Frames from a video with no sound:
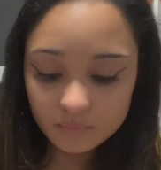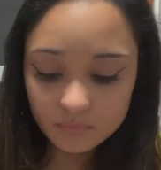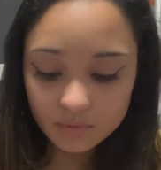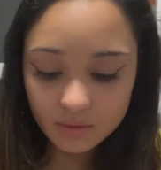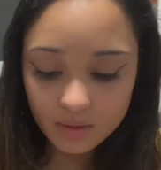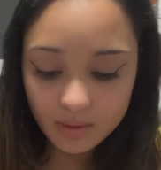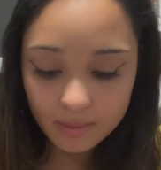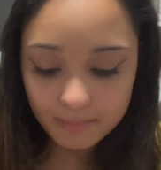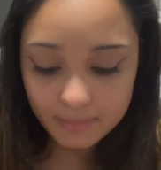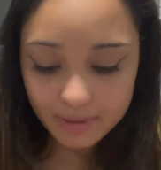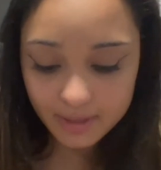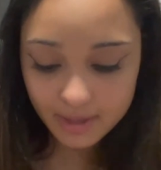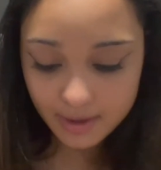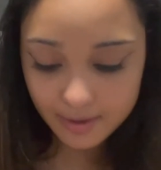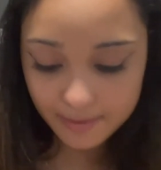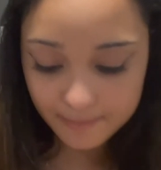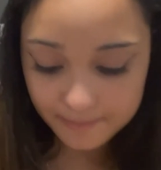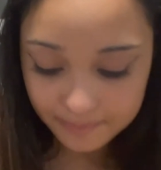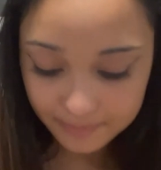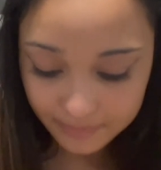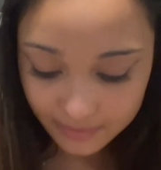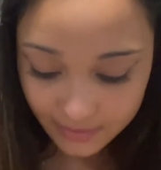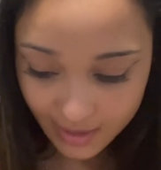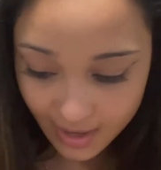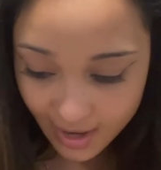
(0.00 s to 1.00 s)
But yeah,
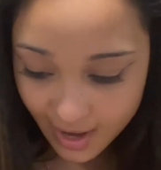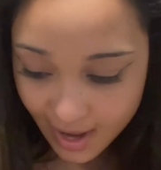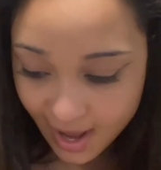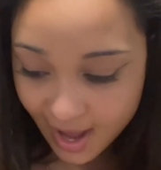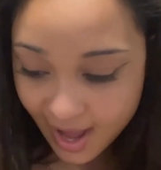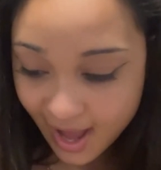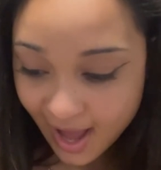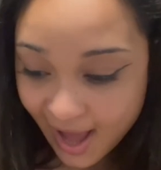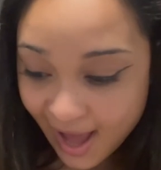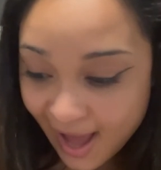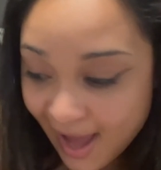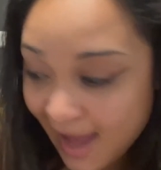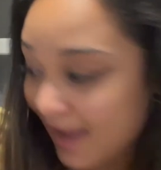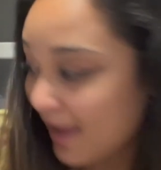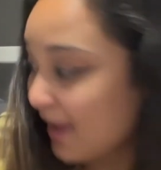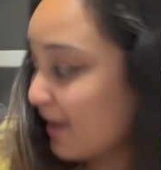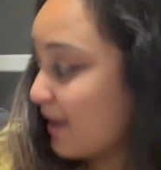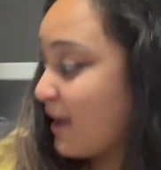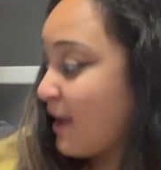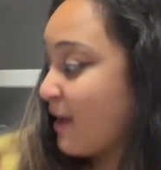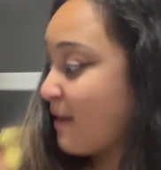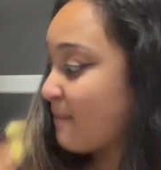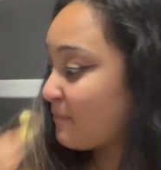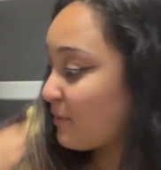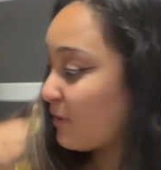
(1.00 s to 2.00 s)
I
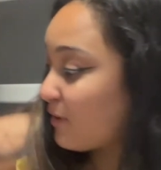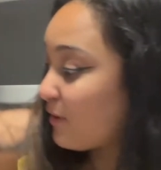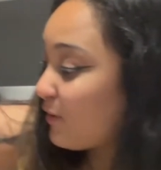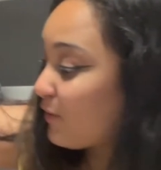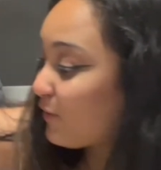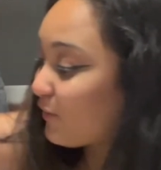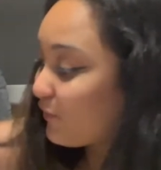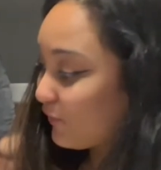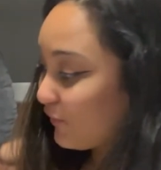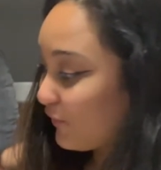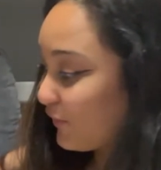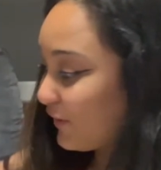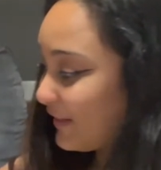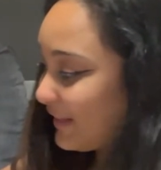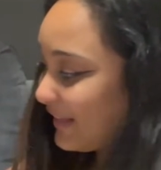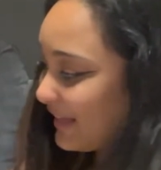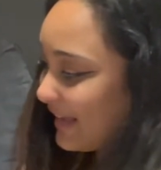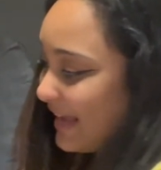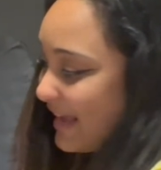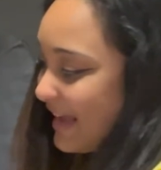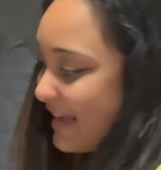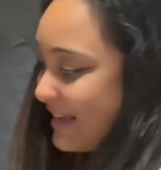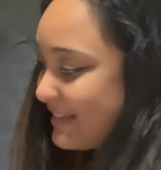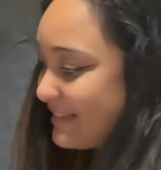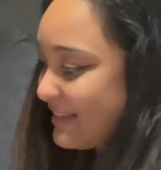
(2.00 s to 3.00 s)
am really
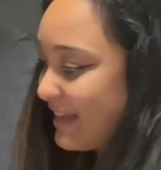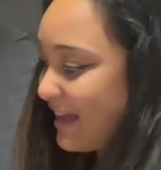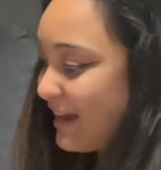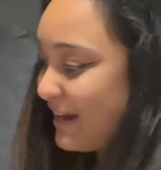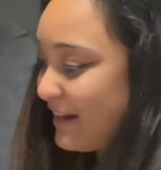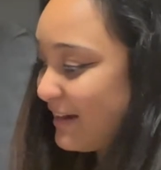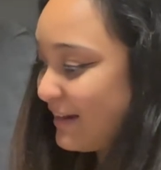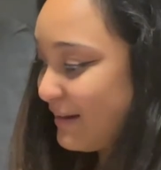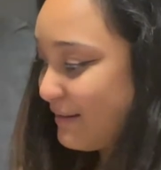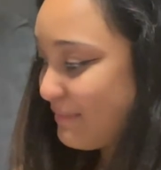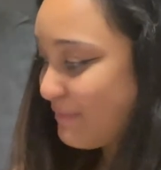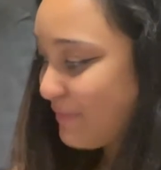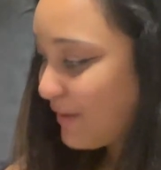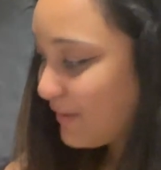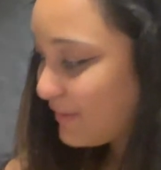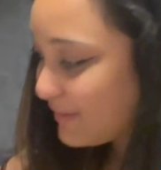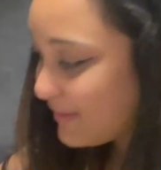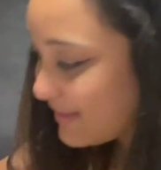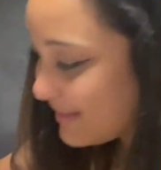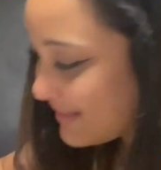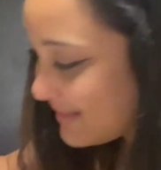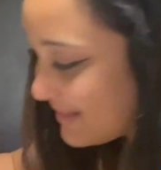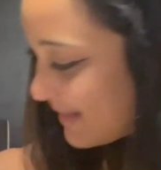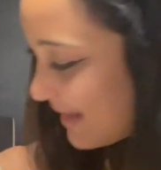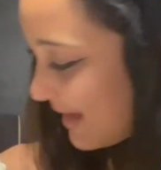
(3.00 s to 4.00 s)
excited about
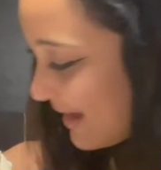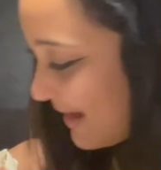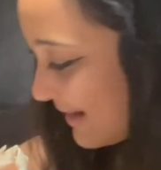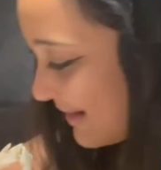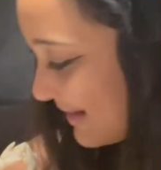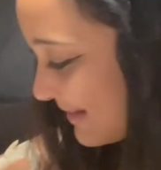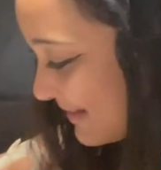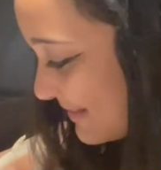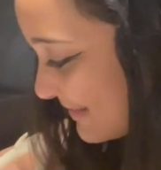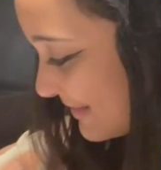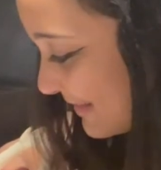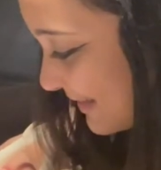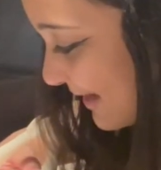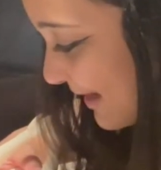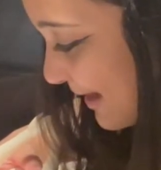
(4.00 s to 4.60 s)
this, guys. Like,